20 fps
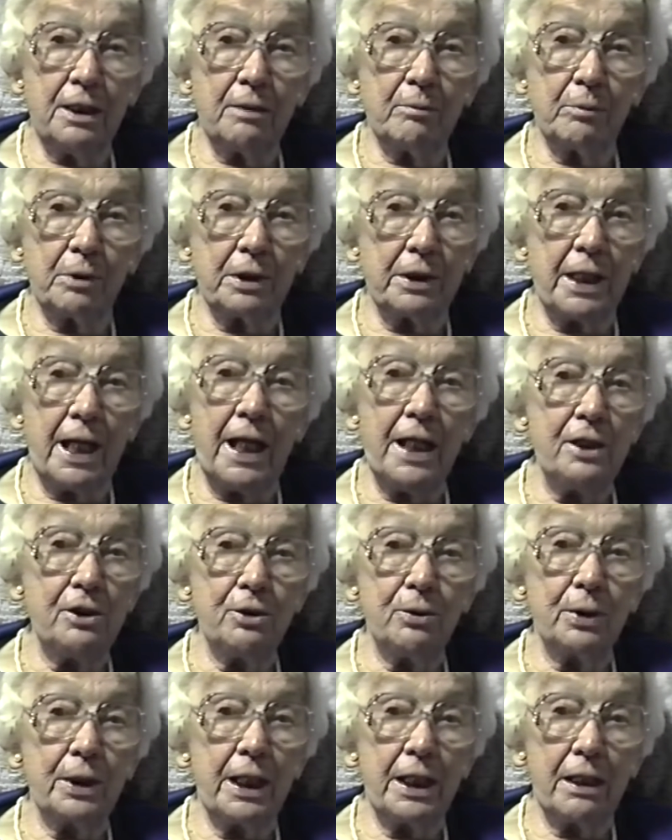But now
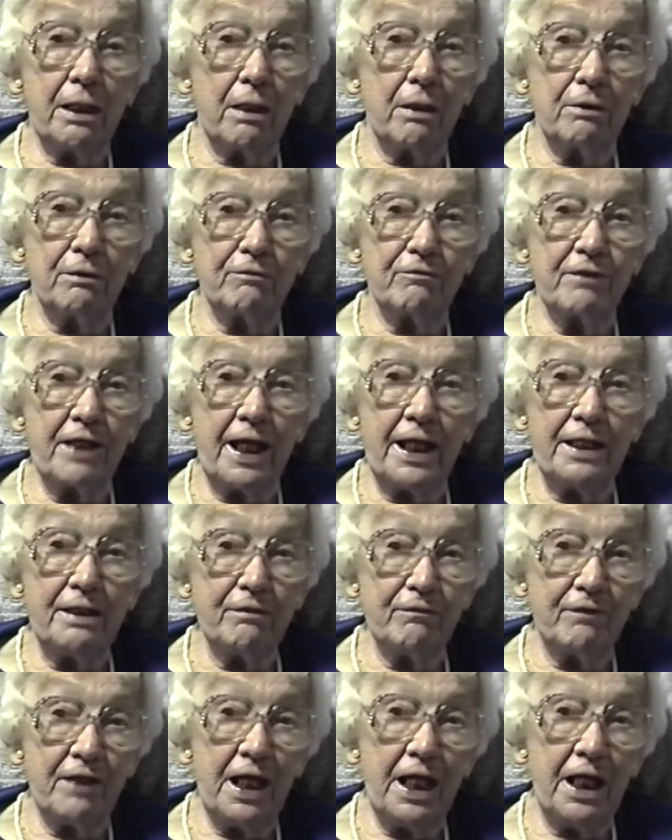you can't hardly find a
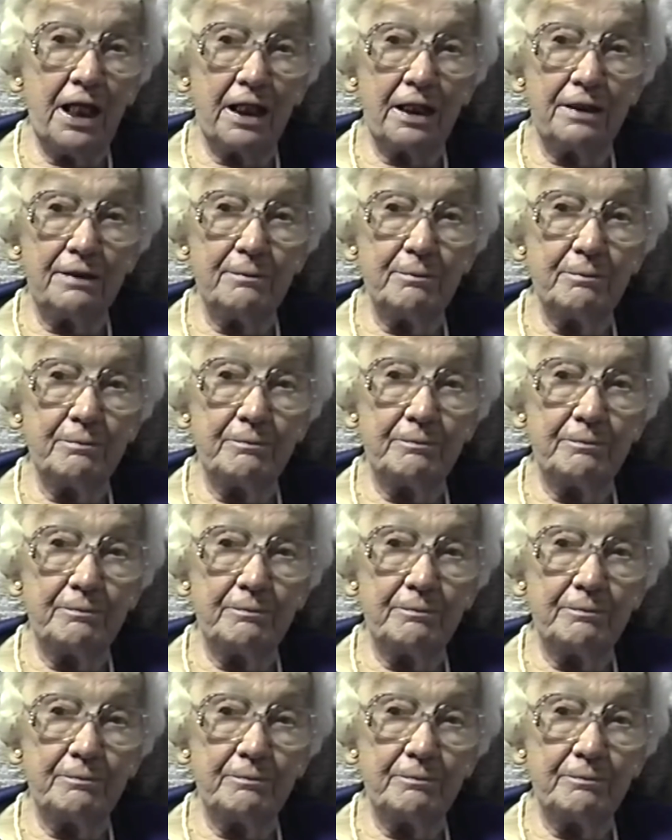vine.